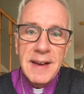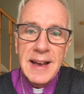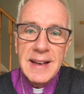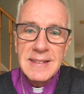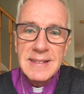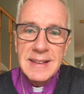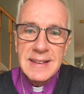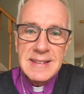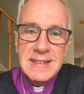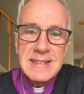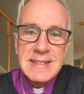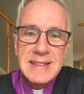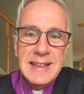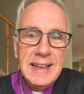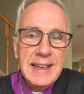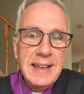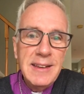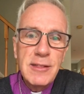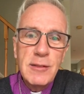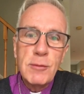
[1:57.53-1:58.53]
as it's
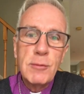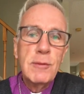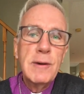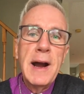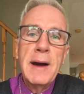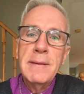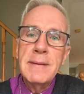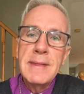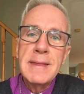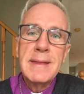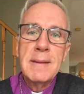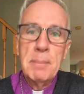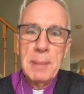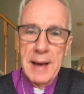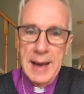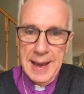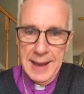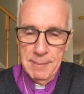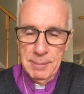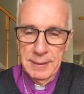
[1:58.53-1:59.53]
seen throughout the
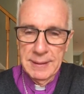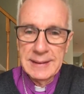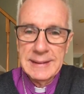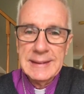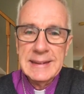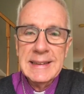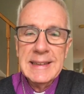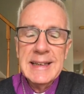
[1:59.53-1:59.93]
Bible.